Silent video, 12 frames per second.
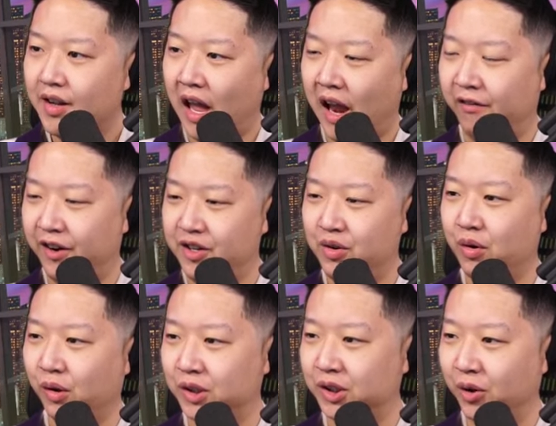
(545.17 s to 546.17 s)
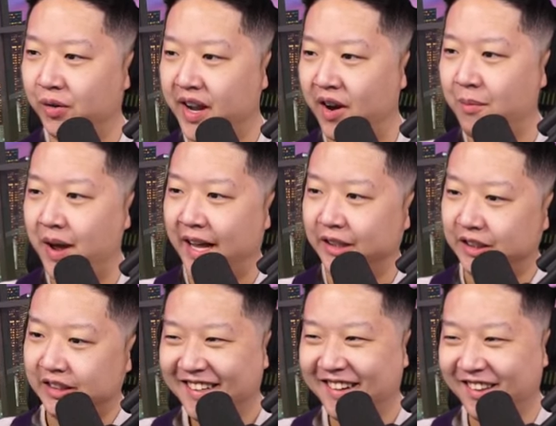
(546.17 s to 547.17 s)
Every duo showdown
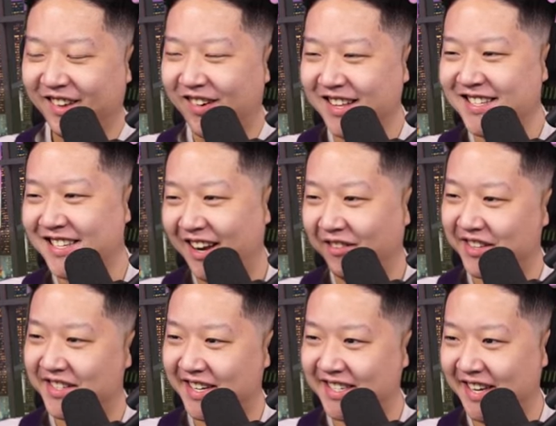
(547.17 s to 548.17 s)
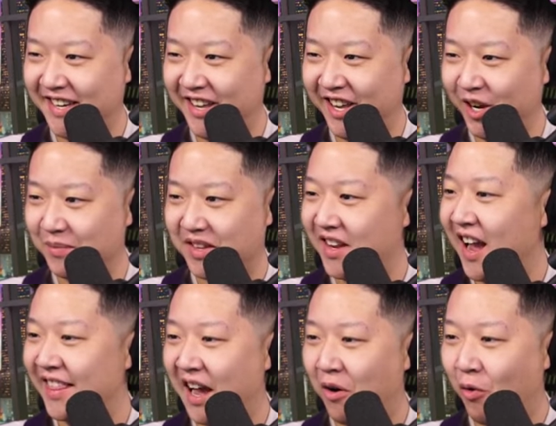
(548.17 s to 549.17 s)
match, you're the one sitting with sixteen cubes, and you got
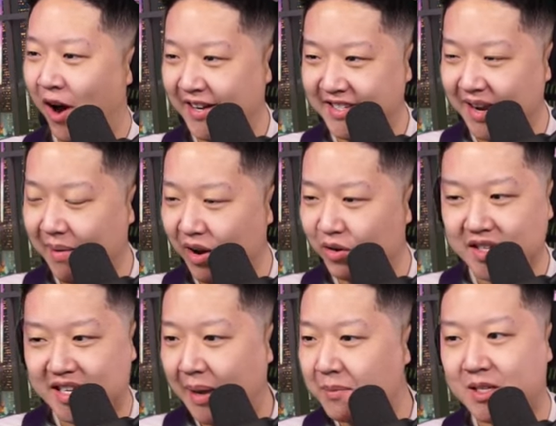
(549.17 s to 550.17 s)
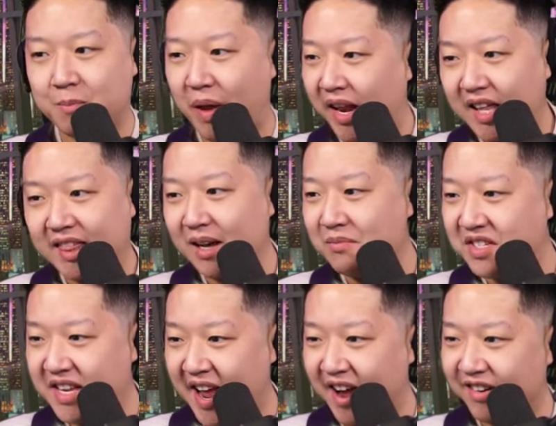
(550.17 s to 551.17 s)
that one teammate who just keeps spinning thumbs
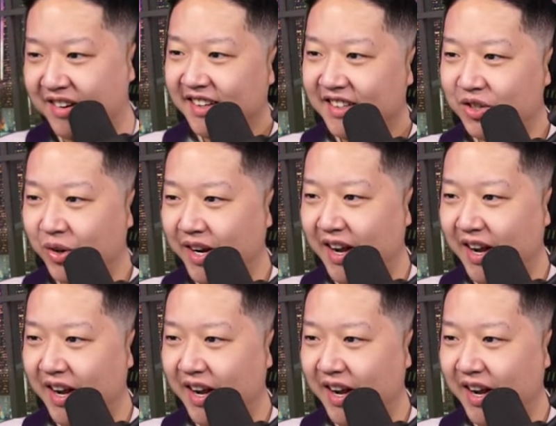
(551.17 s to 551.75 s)
down, doing